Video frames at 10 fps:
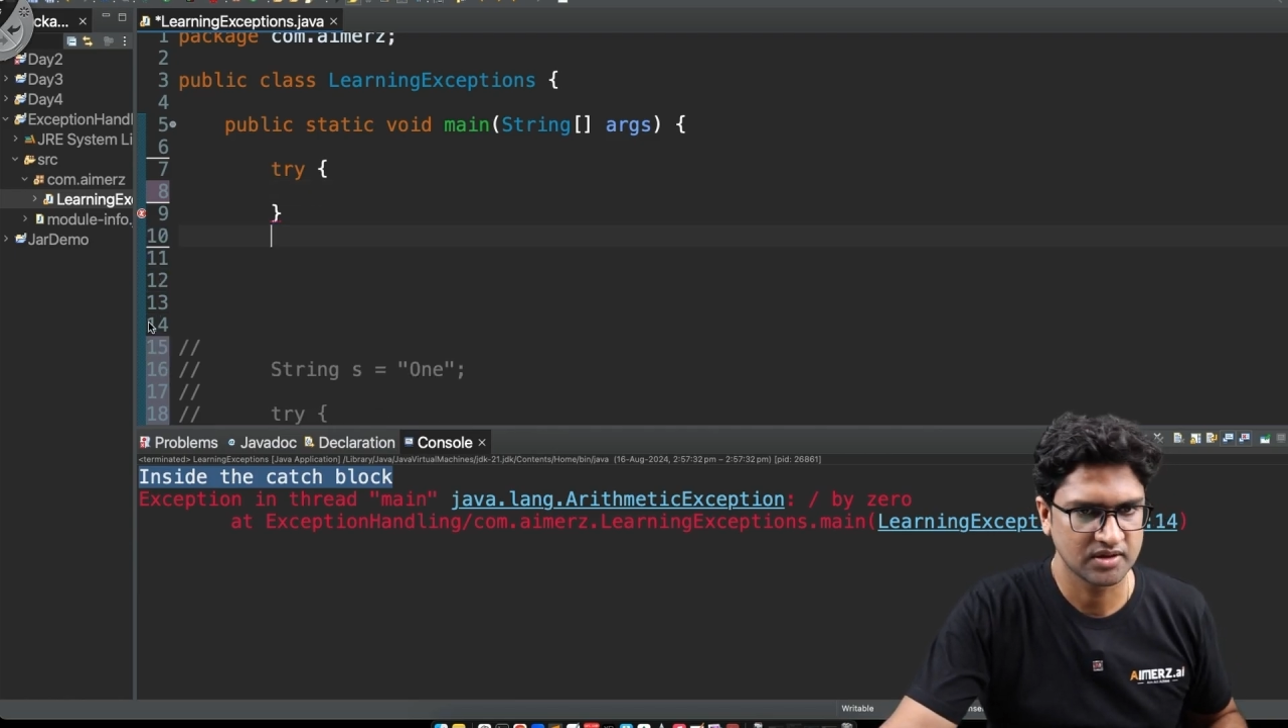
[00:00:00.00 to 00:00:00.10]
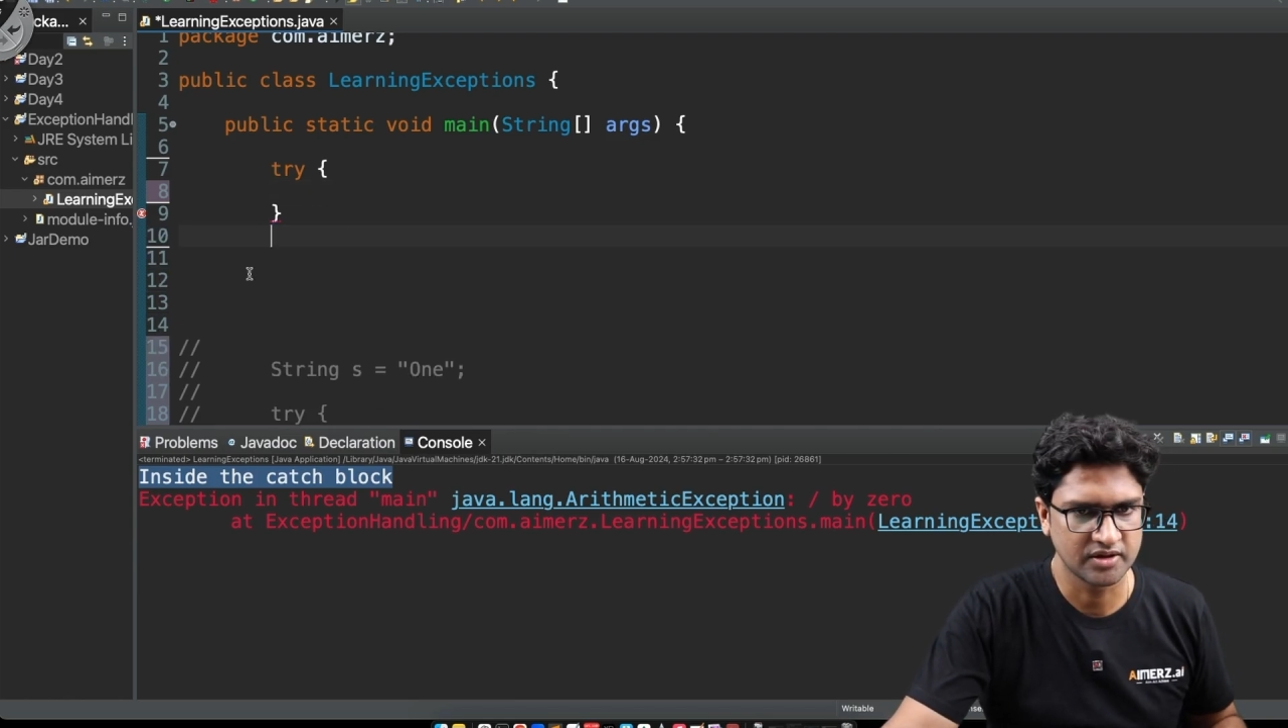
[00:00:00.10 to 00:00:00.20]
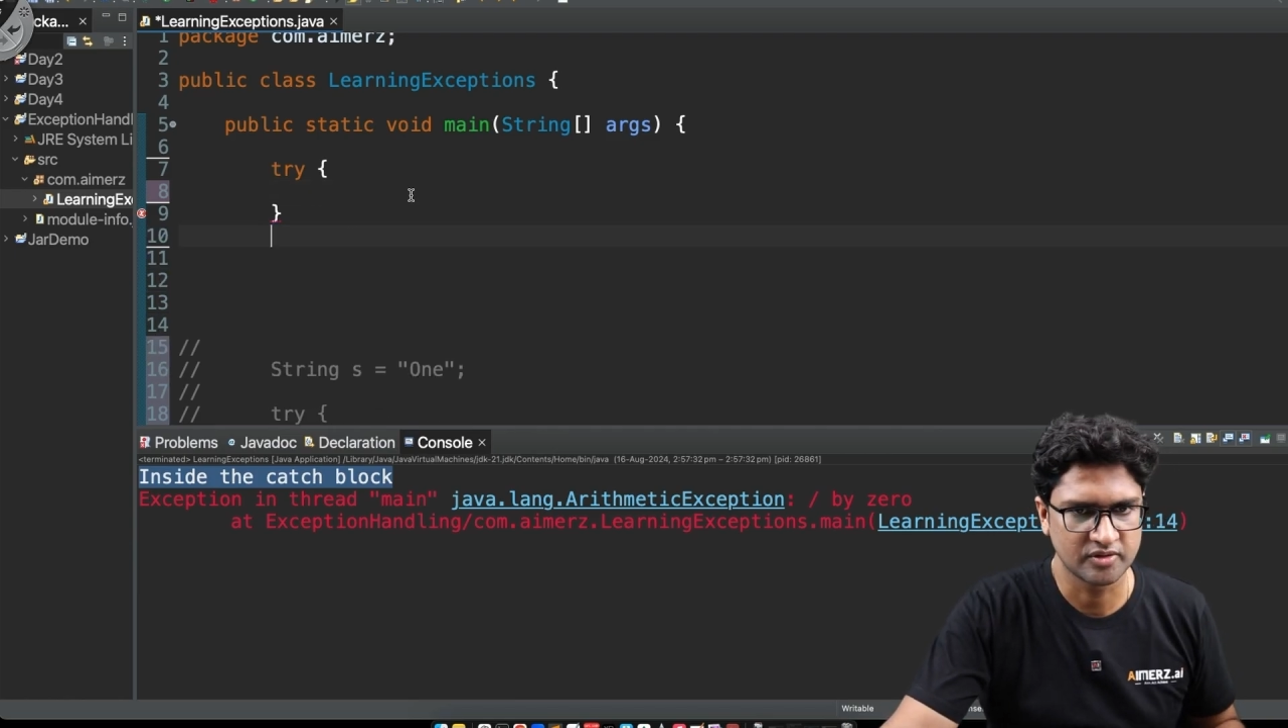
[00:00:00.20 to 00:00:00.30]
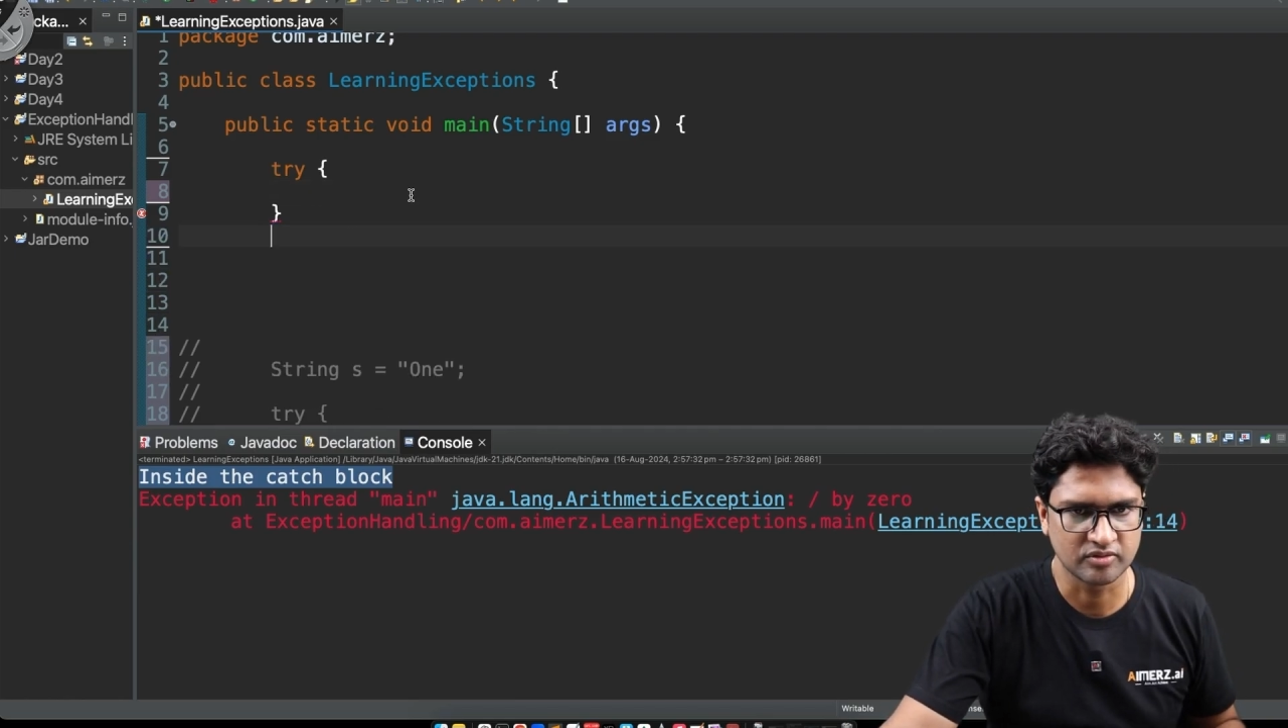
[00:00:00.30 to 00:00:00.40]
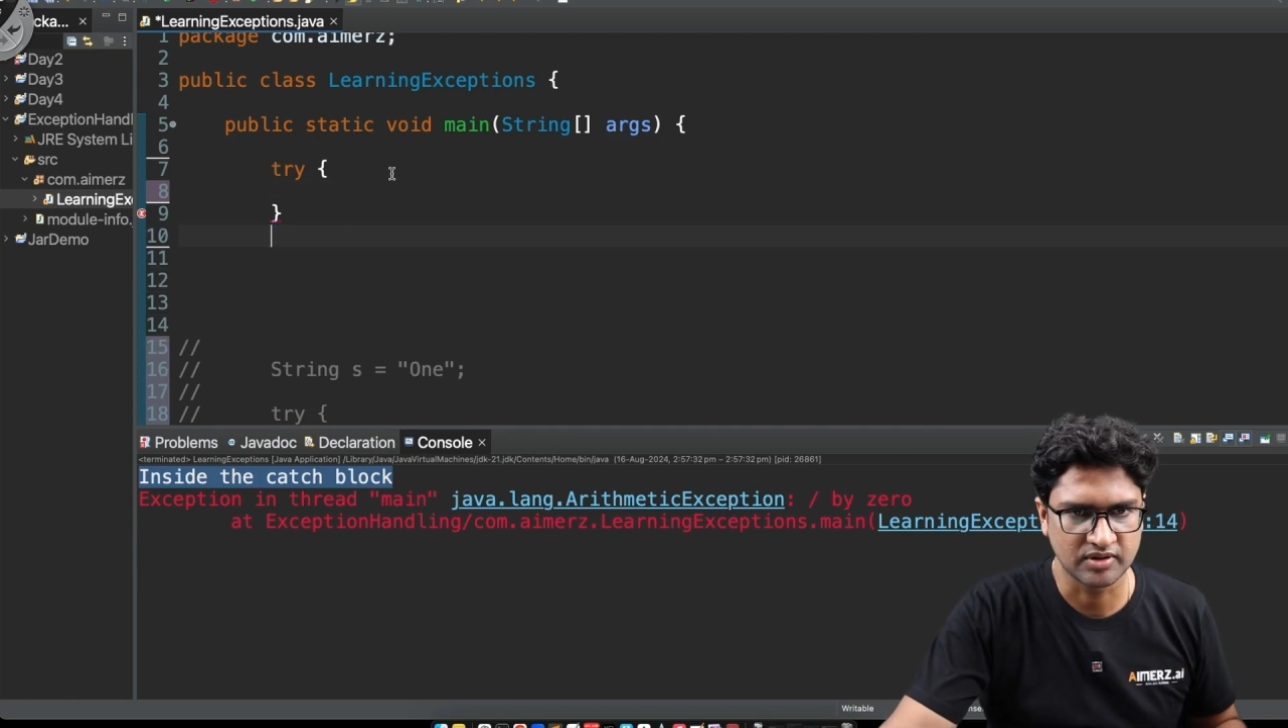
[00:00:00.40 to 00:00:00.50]

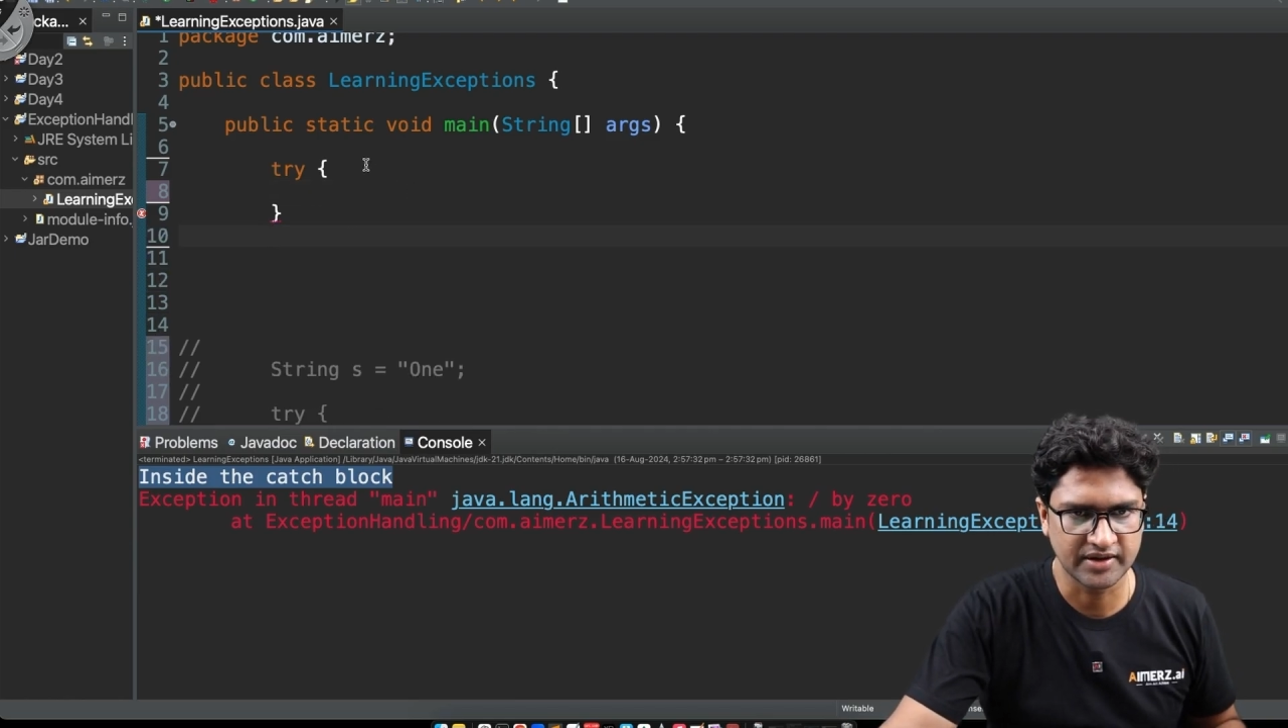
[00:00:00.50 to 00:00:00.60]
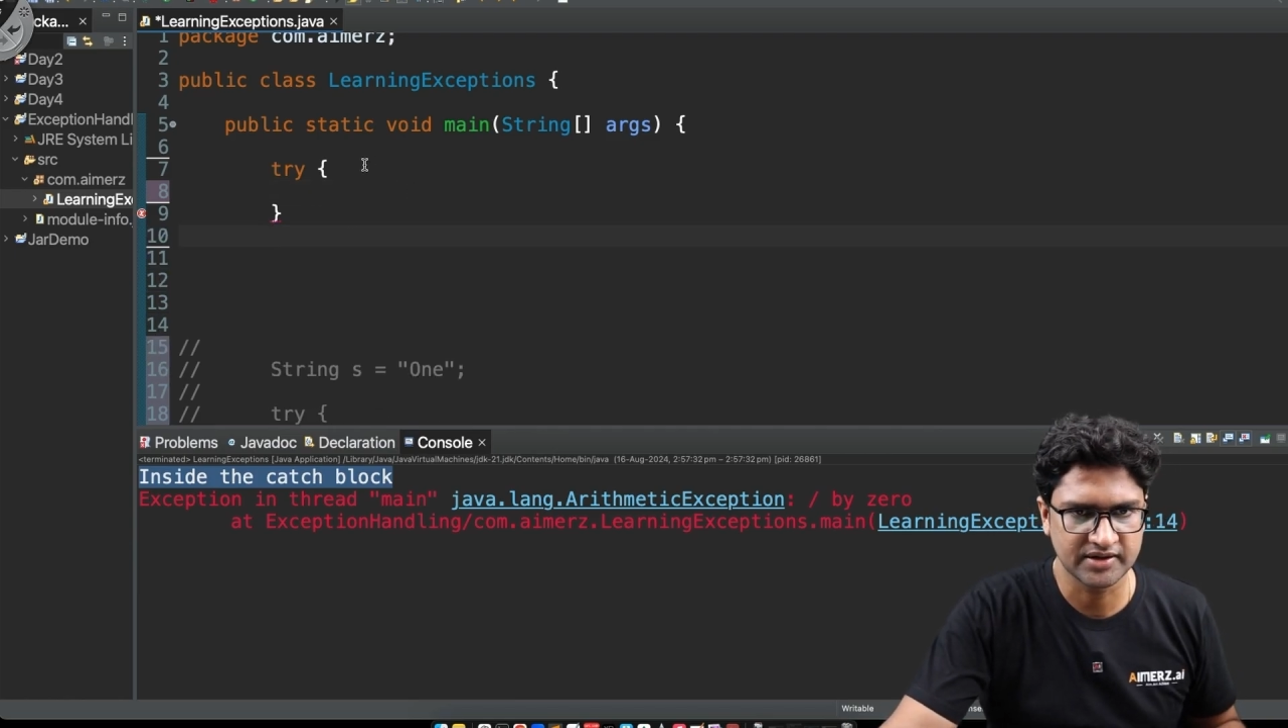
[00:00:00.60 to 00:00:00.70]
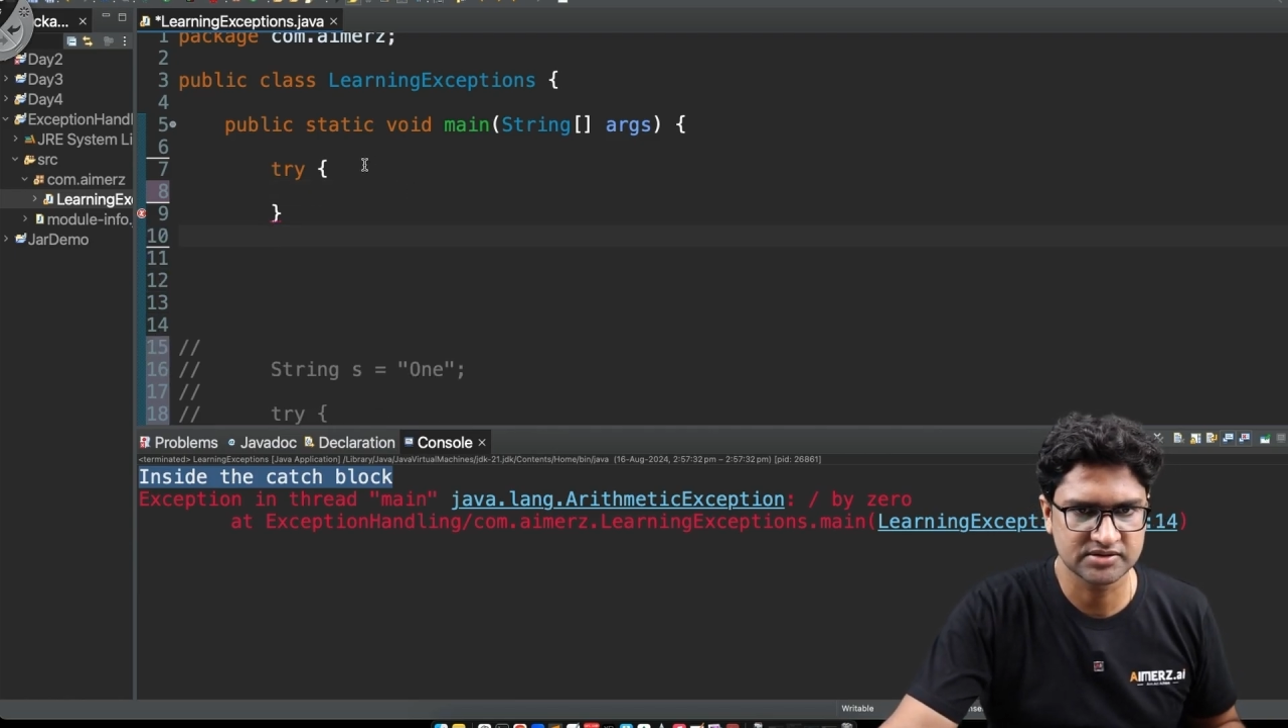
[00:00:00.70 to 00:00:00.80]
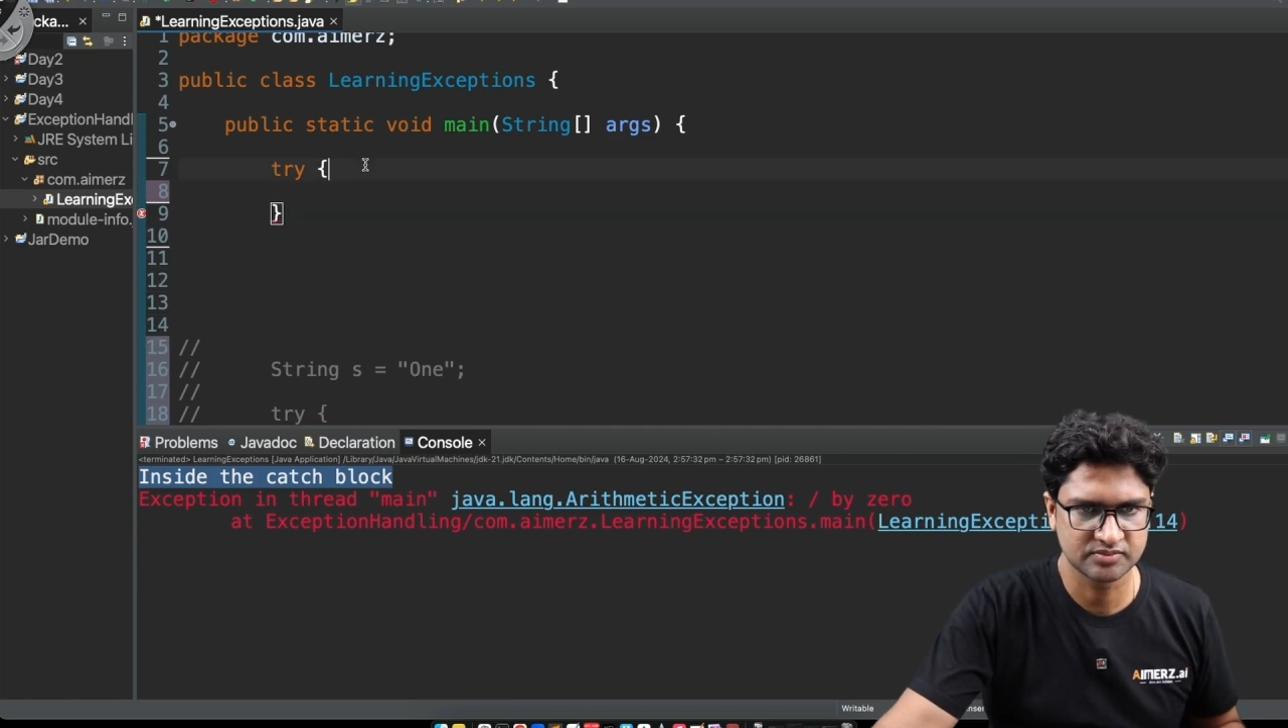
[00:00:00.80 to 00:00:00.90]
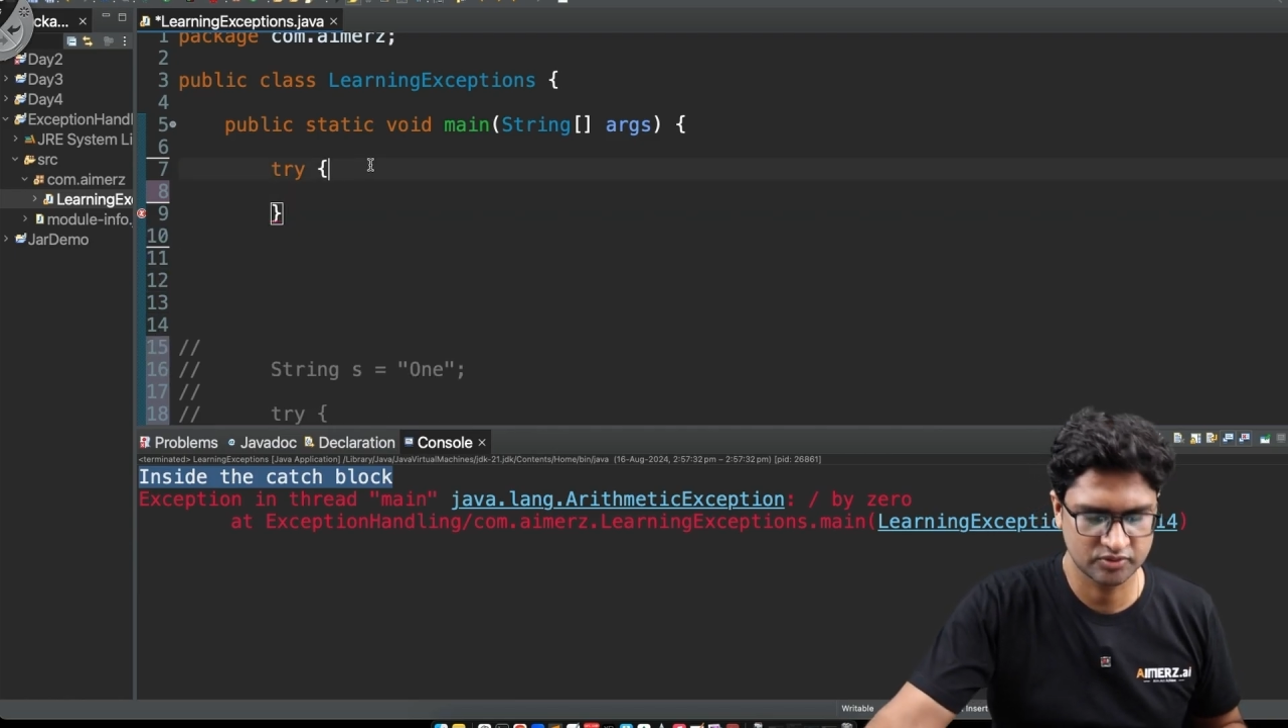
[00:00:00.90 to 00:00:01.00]
control X,